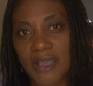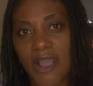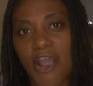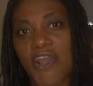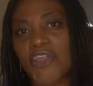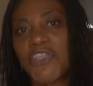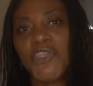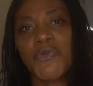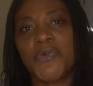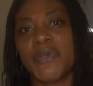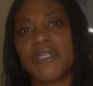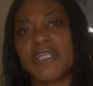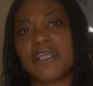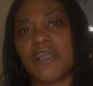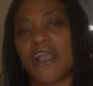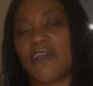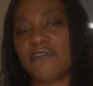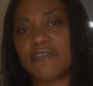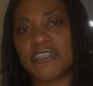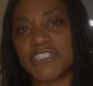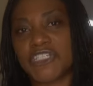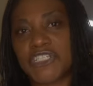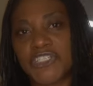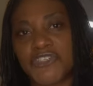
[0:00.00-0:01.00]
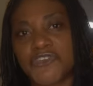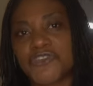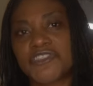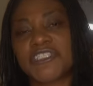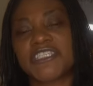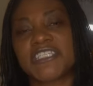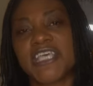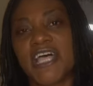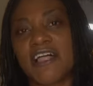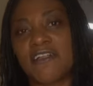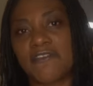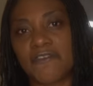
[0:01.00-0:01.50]
Are you encouraging
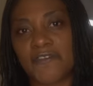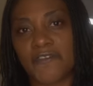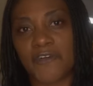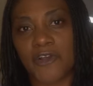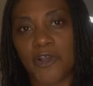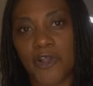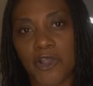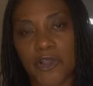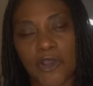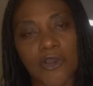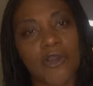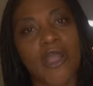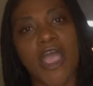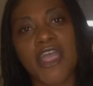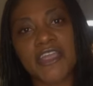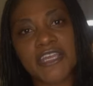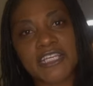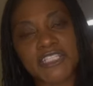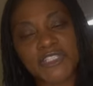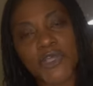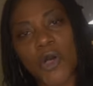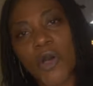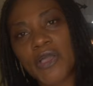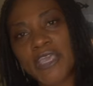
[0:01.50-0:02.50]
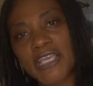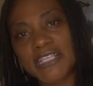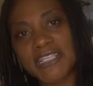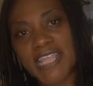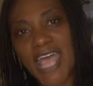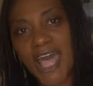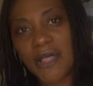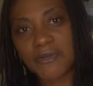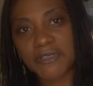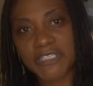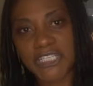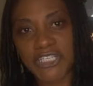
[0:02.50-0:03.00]
yourself or are you talking
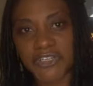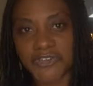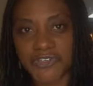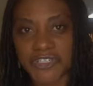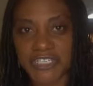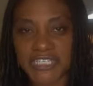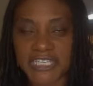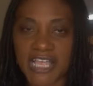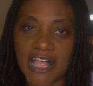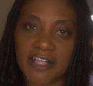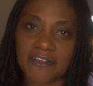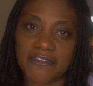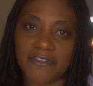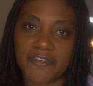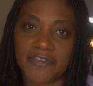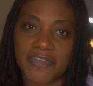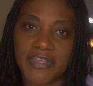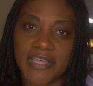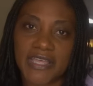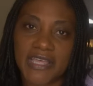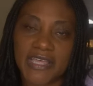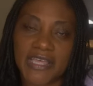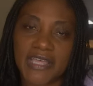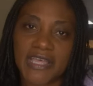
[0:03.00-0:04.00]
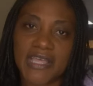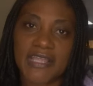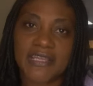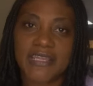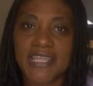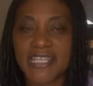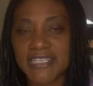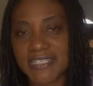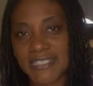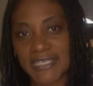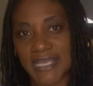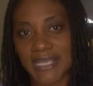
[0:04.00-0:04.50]
down to yourself?
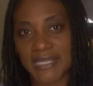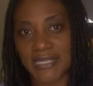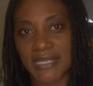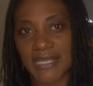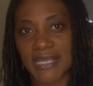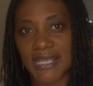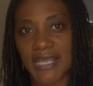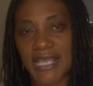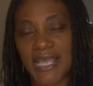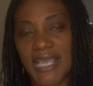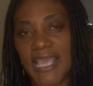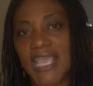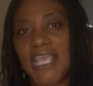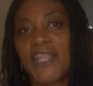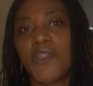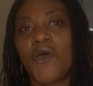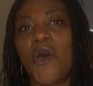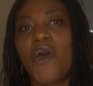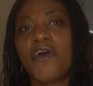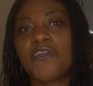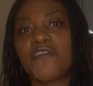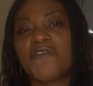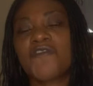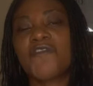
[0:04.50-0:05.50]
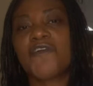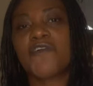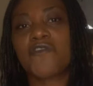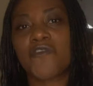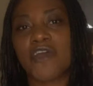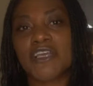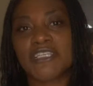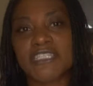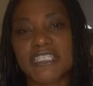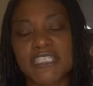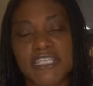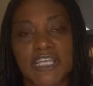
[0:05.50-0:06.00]
Listen, in order for
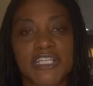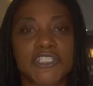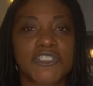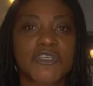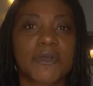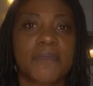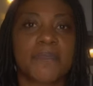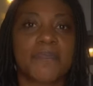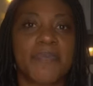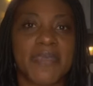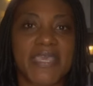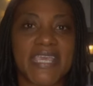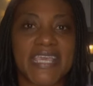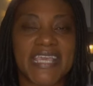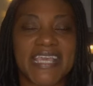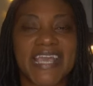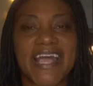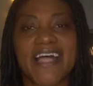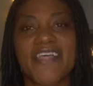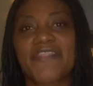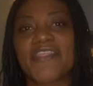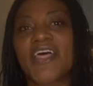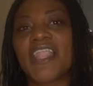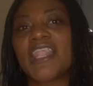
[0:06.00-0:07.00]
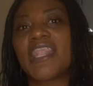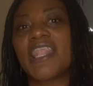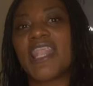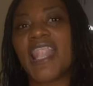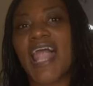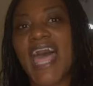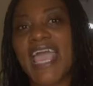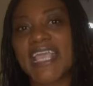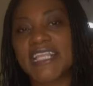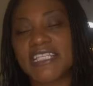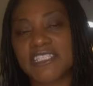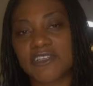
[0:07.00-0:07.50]
us to be the
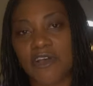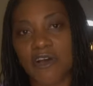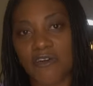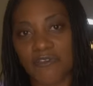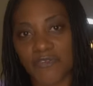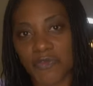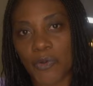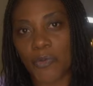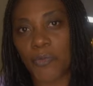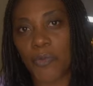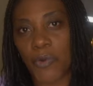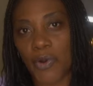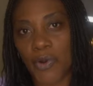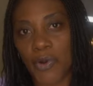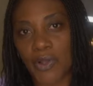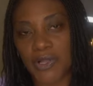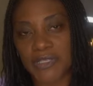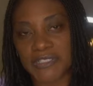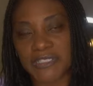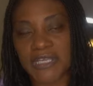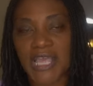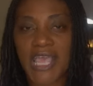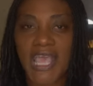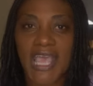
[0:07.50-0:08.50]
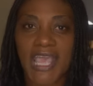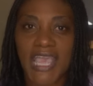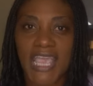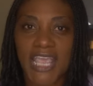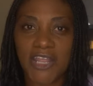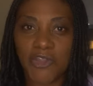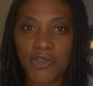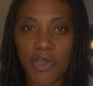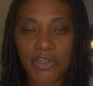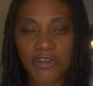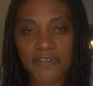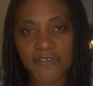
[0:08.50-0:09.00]
light of the world,
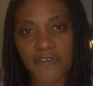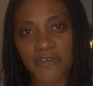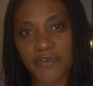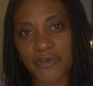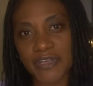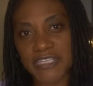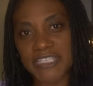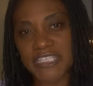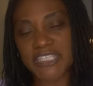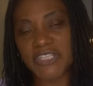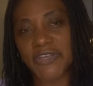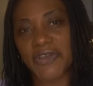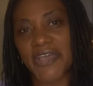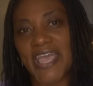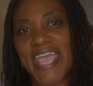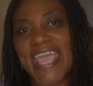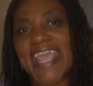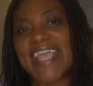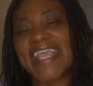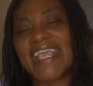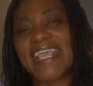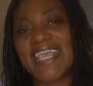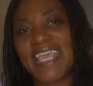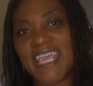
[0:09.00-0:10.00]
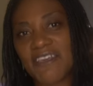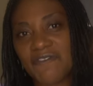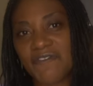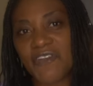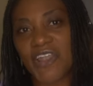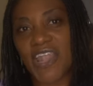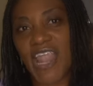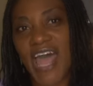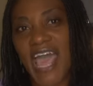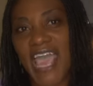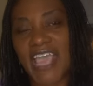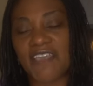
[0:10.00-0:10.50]
in order for us to give
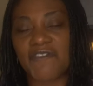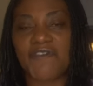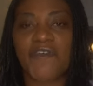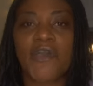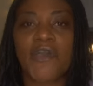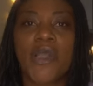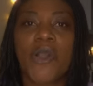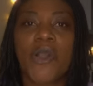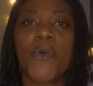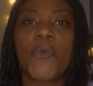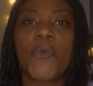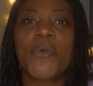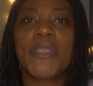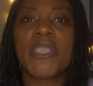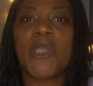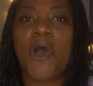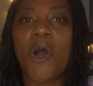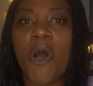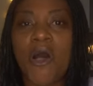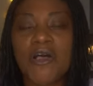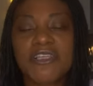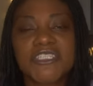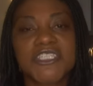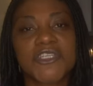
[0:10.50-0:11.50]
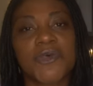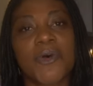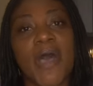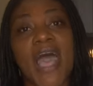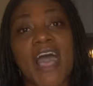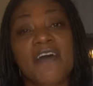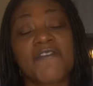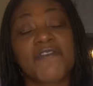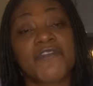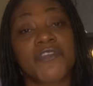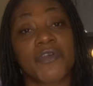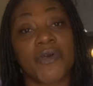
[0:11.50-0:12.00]
life, we also
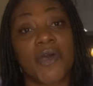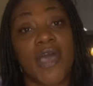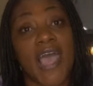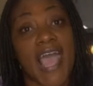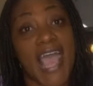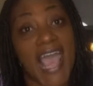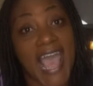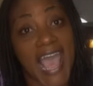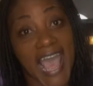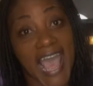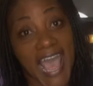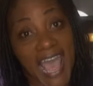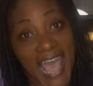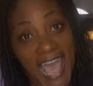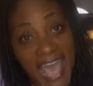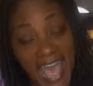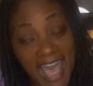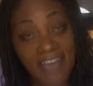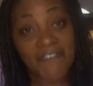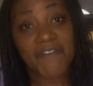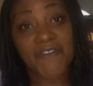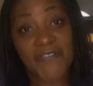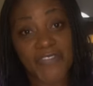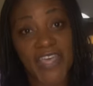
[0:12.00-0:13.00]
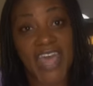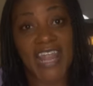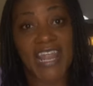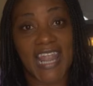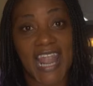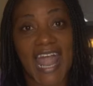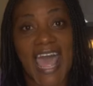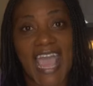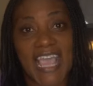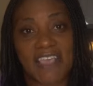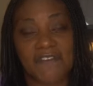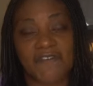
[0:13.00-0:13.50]
have to have that
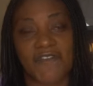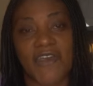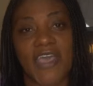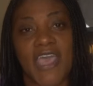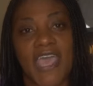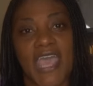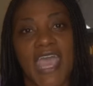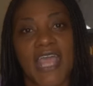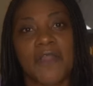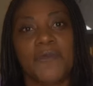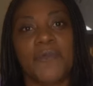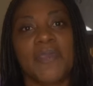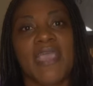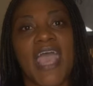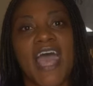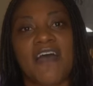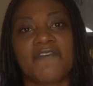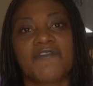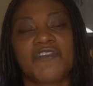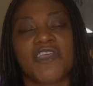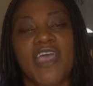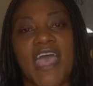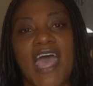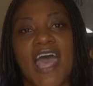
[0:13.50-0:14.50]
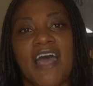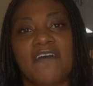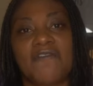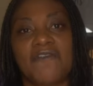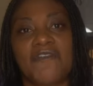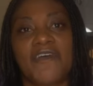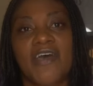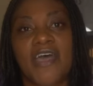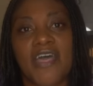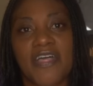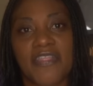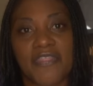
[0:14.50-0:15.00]
life and we have to
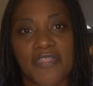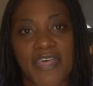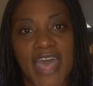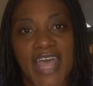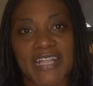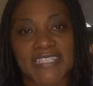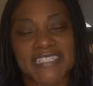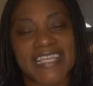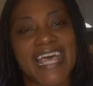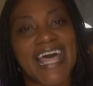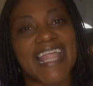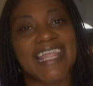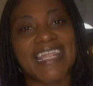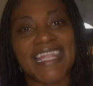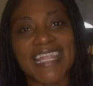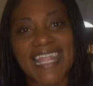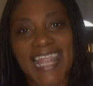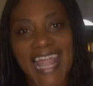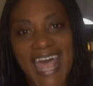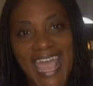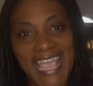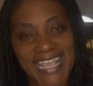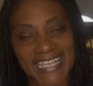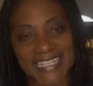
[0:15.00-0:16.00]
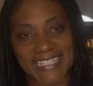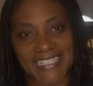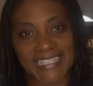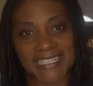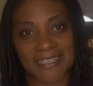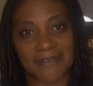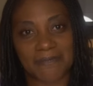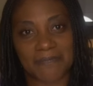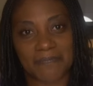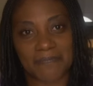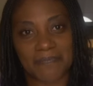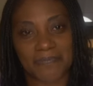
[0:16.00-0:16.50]
have that light.
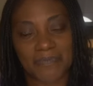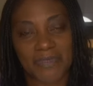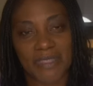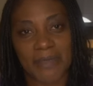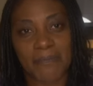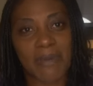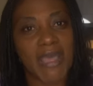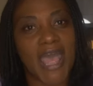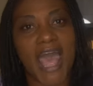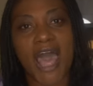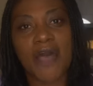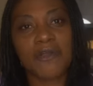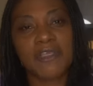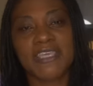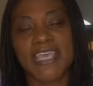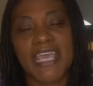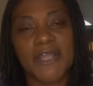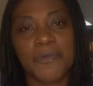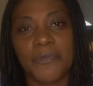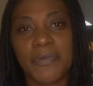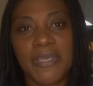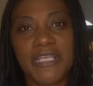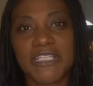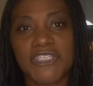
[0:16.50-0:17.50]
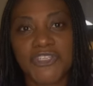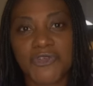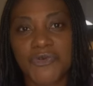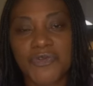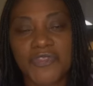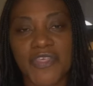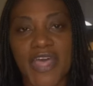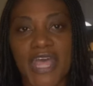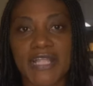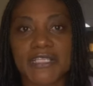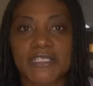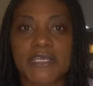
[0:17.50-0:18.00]
But how can we do
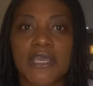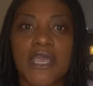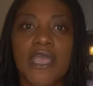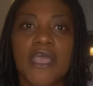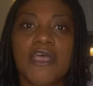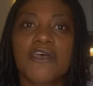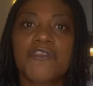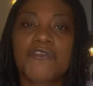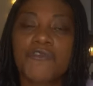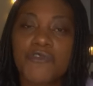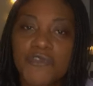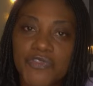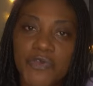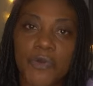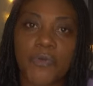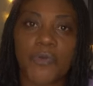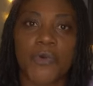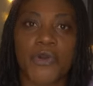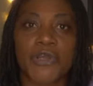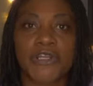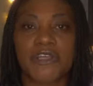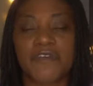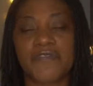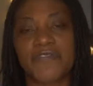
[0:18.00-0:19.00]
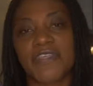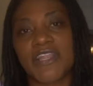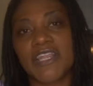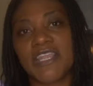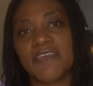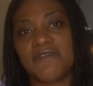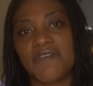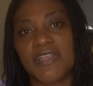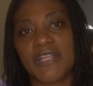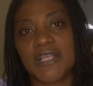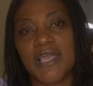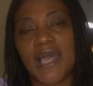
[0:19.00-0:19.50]
that? Through the word of the
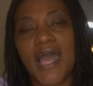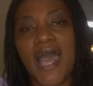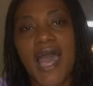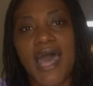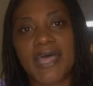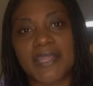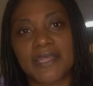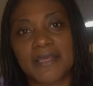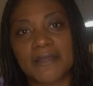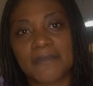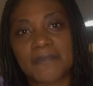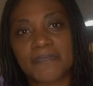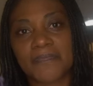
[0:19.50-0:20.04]
living God.